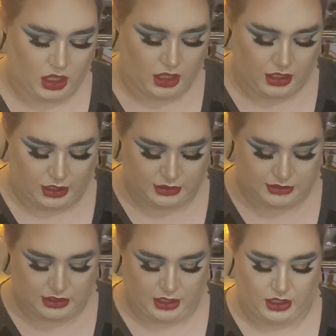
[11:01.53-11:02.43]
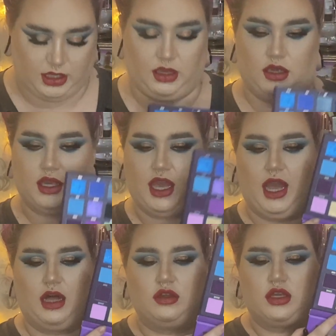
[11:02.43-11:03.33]
and take
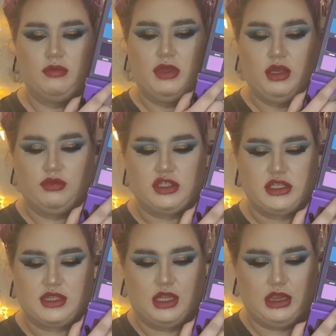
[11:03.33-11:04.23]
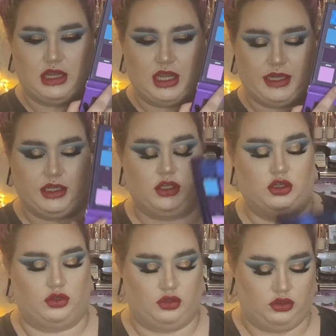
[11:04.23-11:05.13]
Alchemy, which is the light
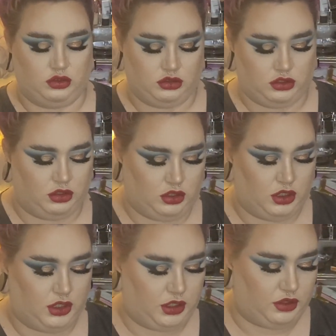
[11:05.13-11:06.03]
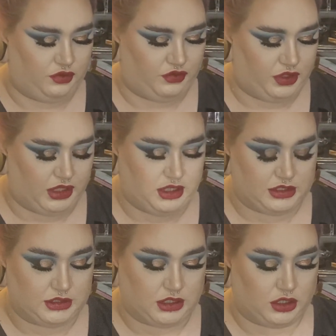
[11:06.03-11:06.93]
gold. I feel like this is
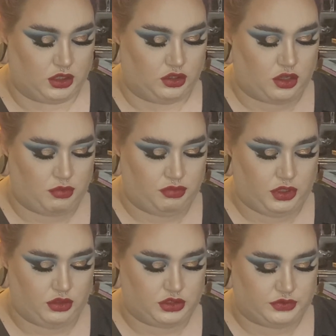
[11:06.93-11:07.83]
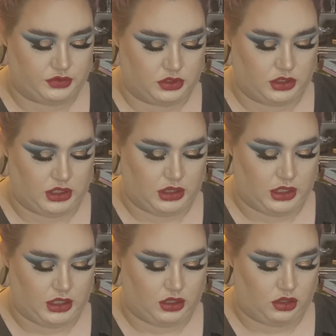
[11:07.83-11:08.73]
going to look beautiful in the
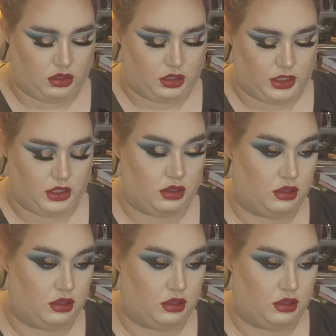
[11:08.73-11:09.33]
inner corner.